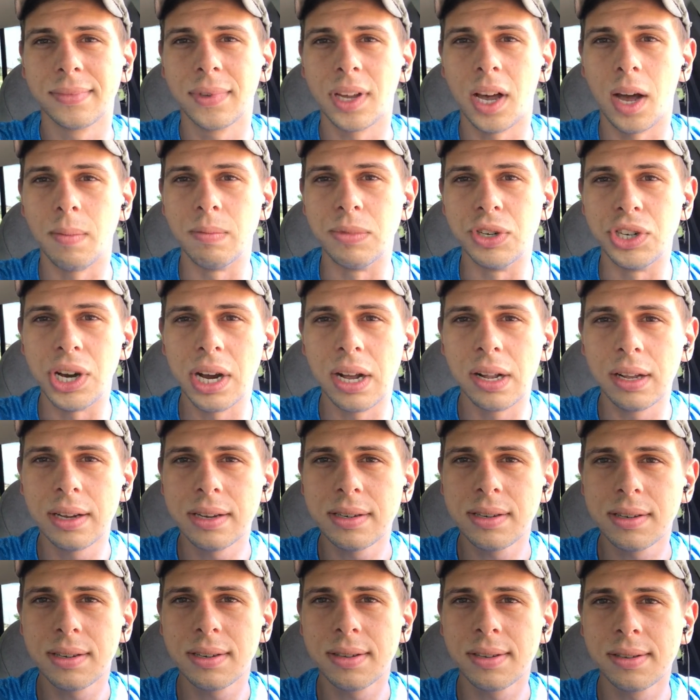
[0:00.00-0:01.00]
I'm
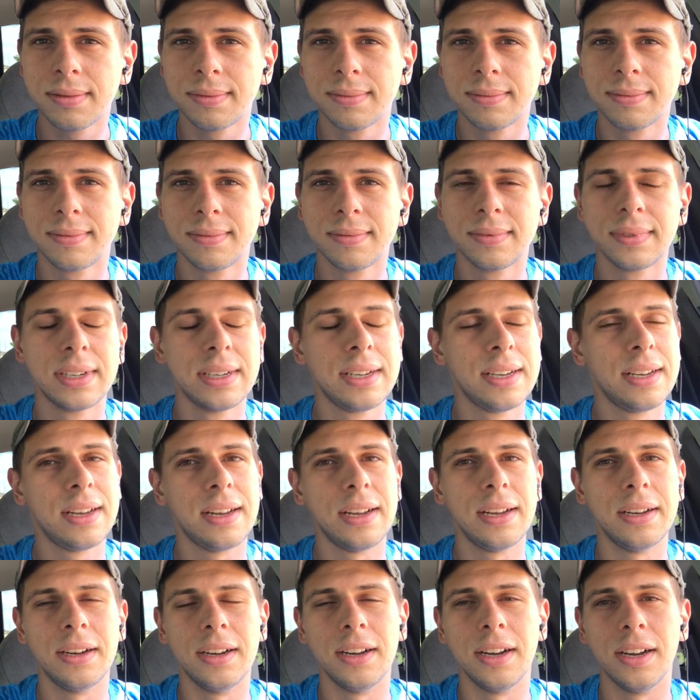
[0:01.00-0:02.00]
jealous.
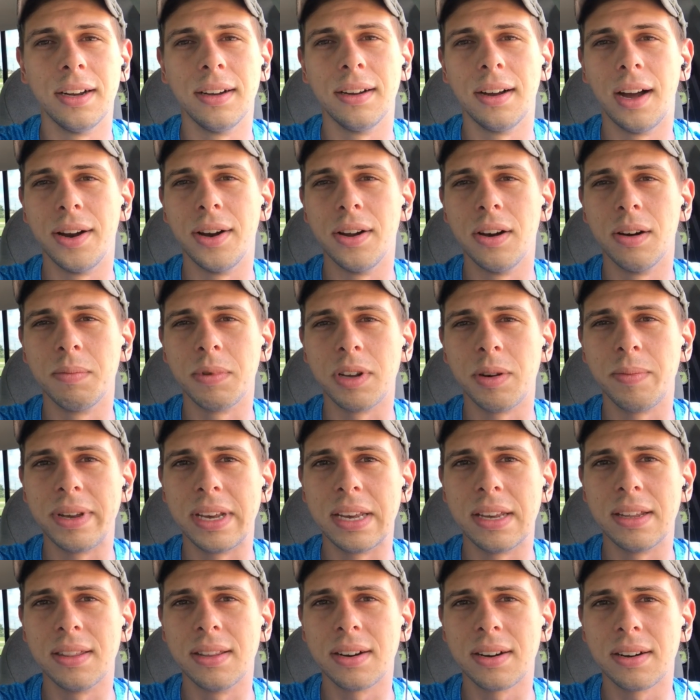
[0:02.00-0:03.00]
I know I'm going to be
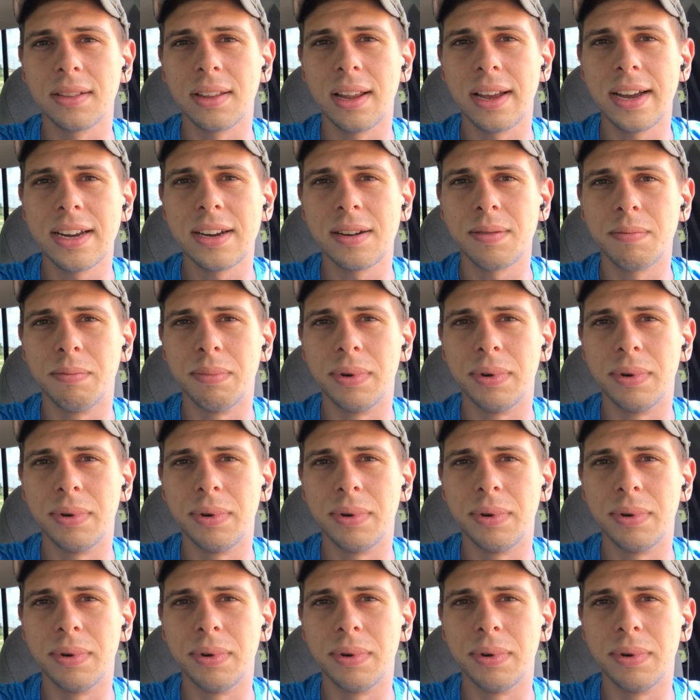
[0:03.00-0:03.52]
getting there late,